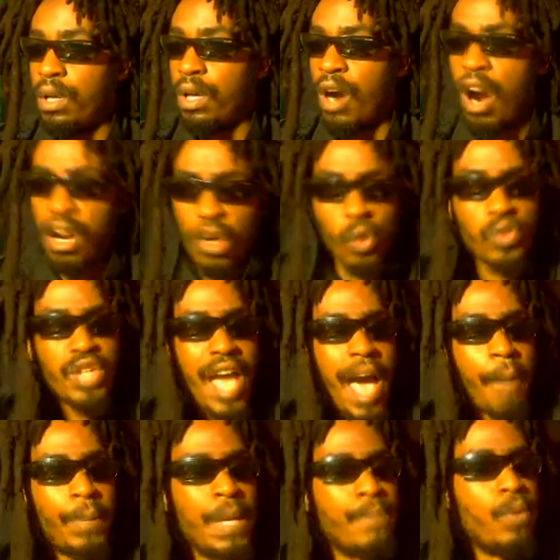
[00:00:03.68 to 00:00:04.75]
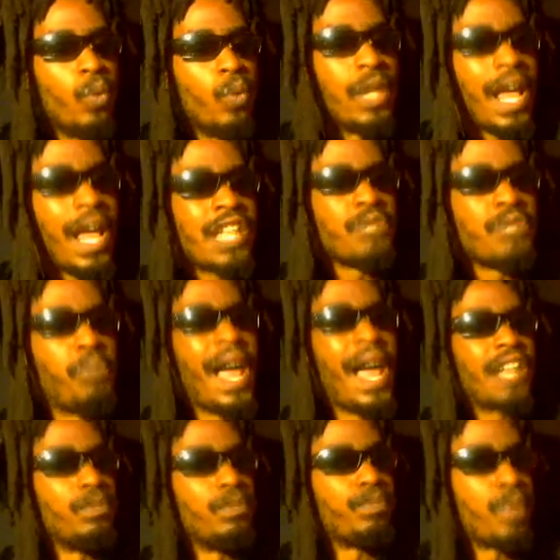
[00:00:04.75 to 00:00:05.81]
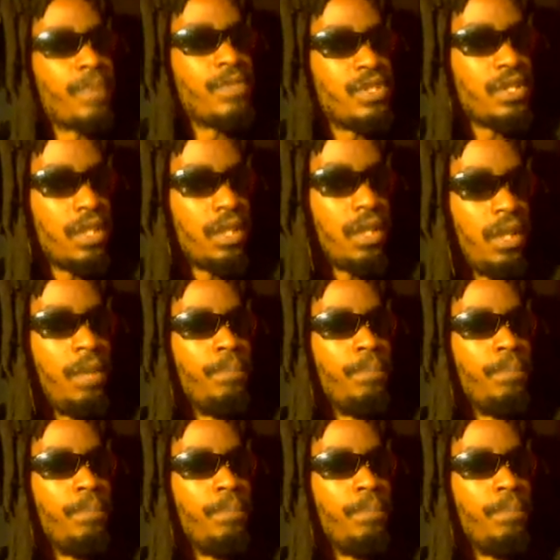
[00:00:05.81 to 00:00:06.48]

Our goal is to have people realize black supremacy.